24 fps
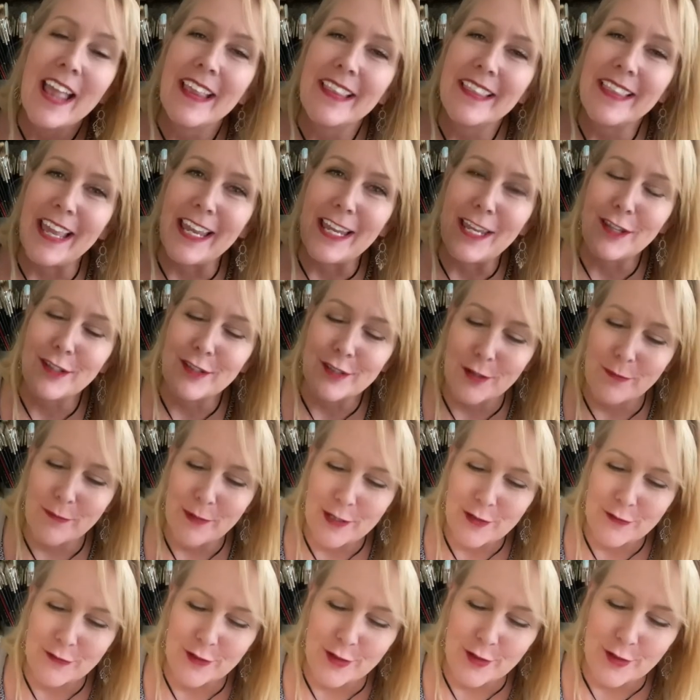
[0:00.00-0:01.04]
Thank you so much
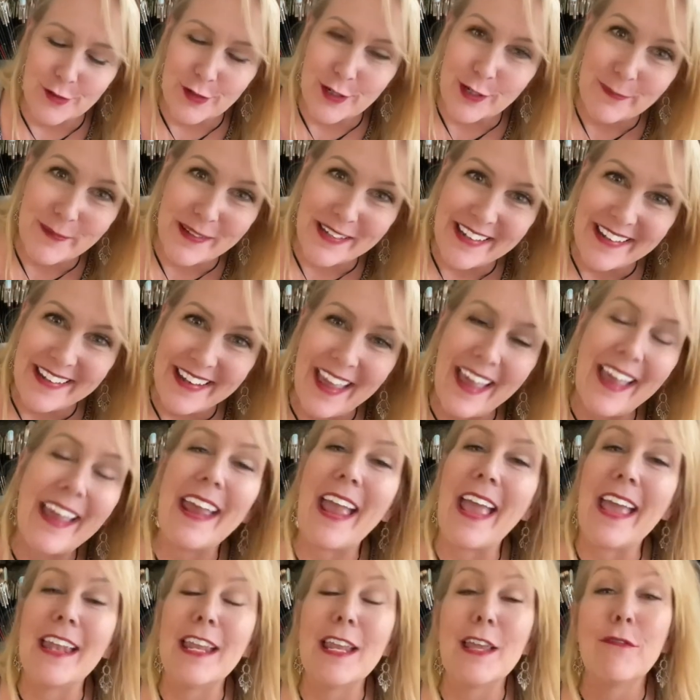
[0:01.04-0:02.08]
for joining me today.
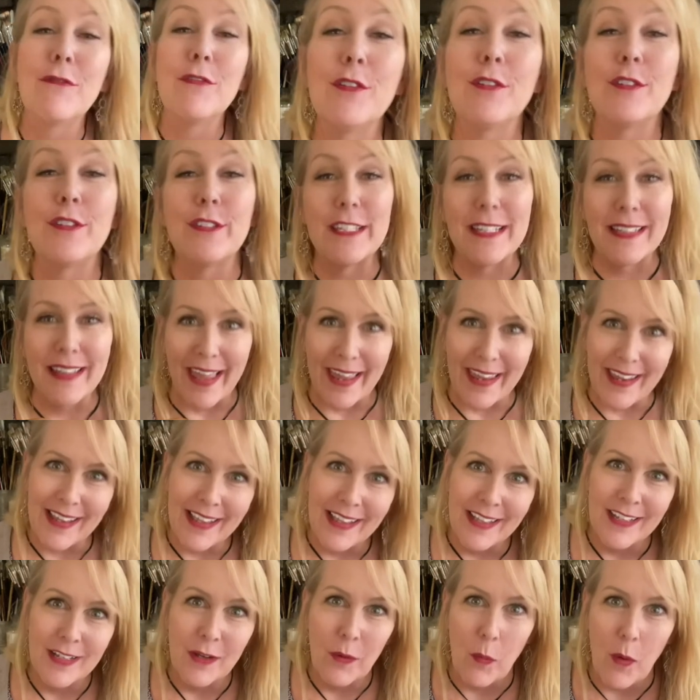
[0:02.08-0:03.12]
And if did like
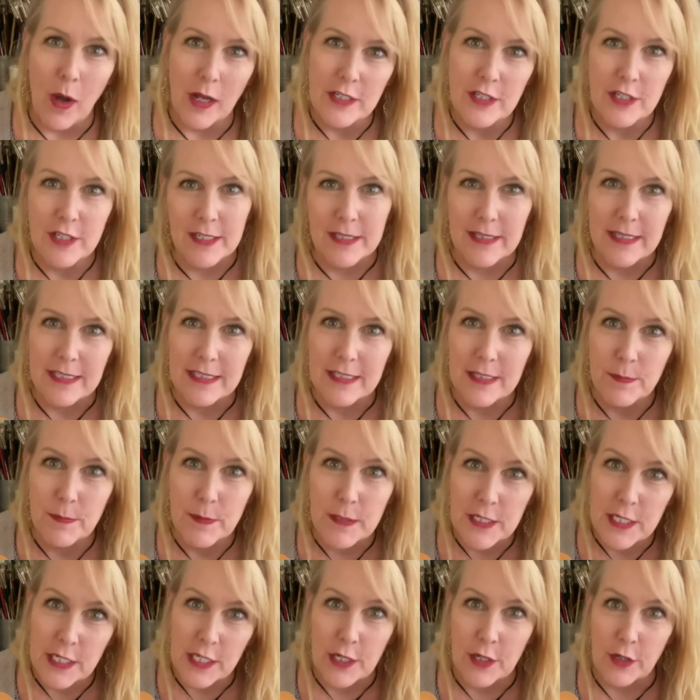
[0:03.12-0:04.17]
watching this
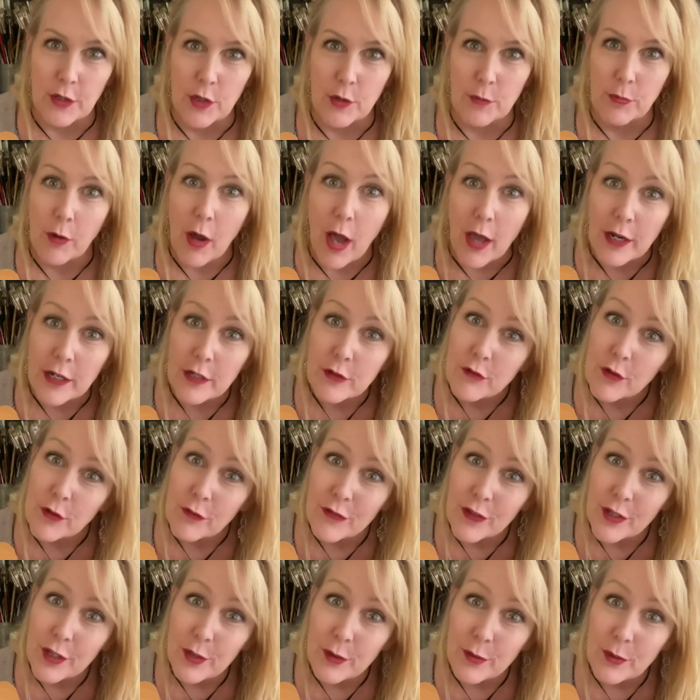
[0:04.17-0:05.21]
particular product
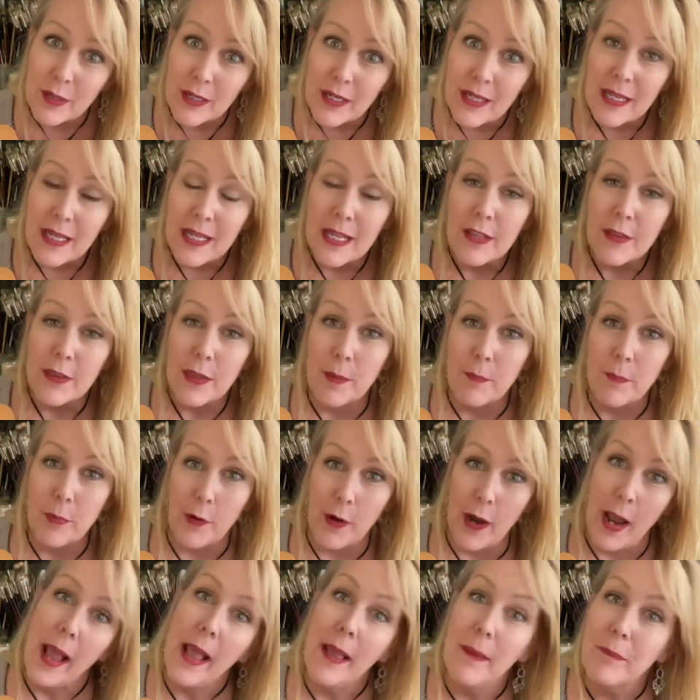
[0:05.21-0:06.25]
review, then
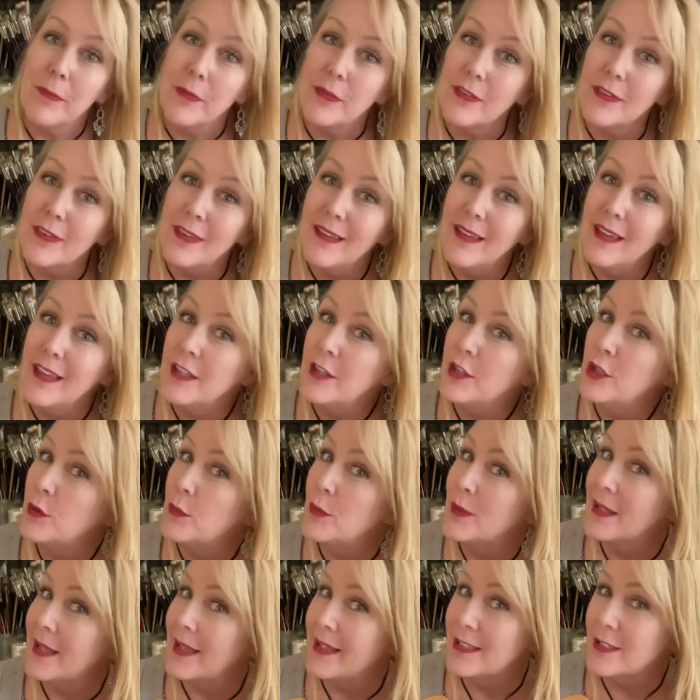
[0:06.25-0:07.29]
perhaps you
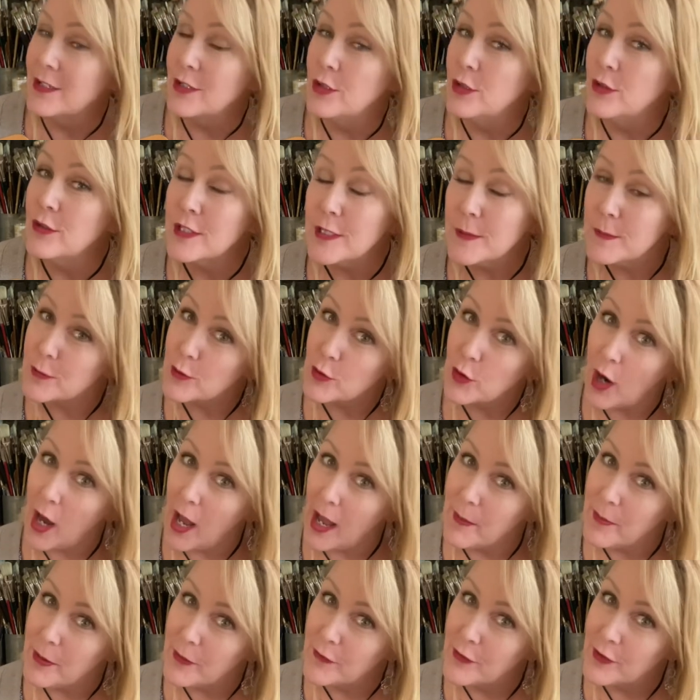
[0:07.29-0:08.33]
would like to
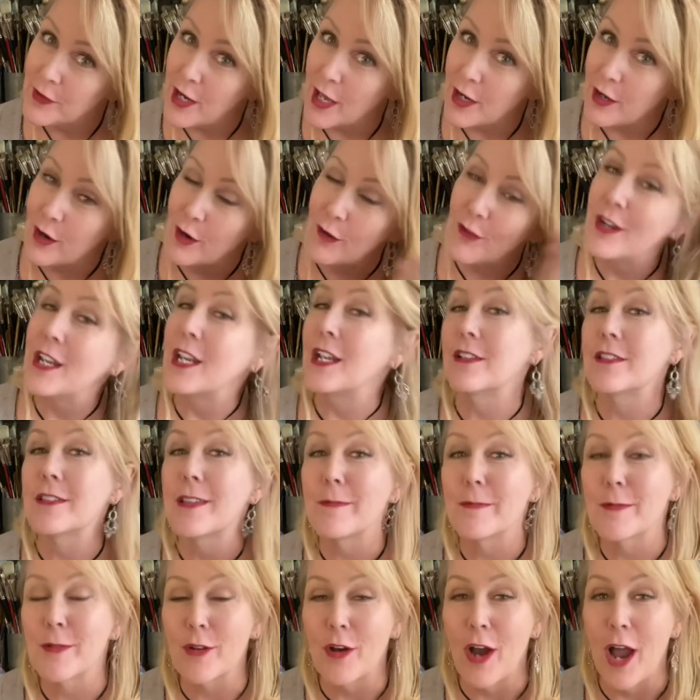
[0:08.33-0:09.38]
subscribe if you're not already a
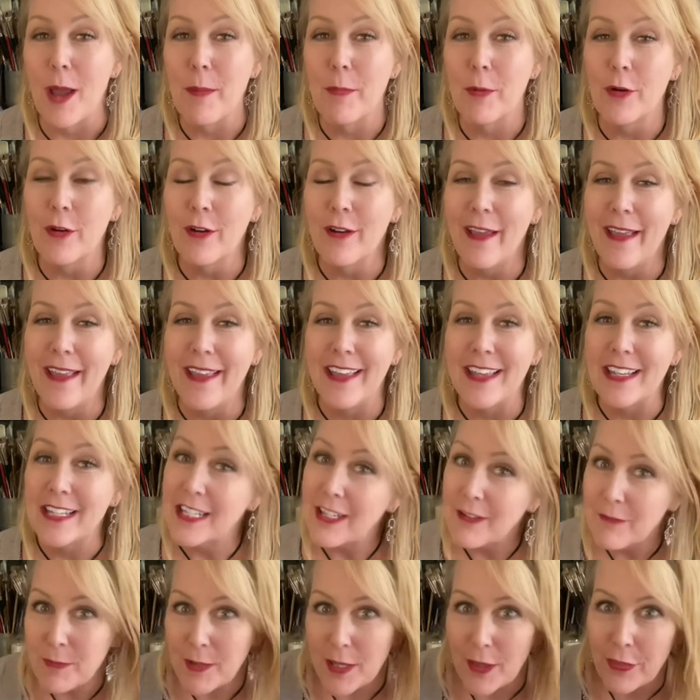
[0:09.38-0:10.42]
subscriber, and
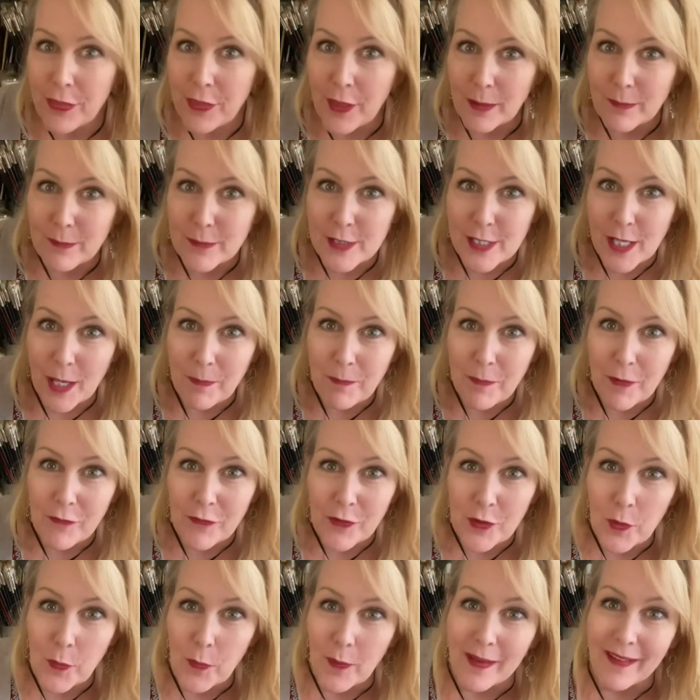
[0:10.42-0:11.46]
give me a thumbs up if
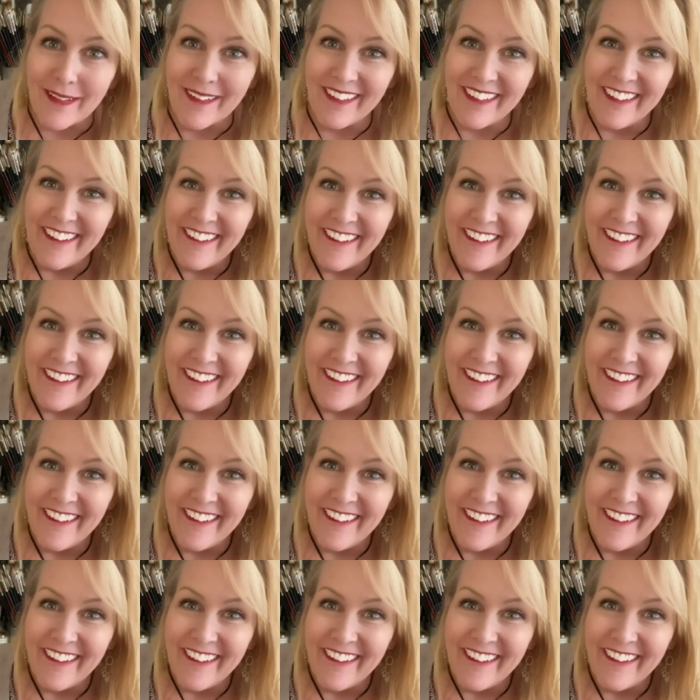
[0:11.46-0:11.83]
you will.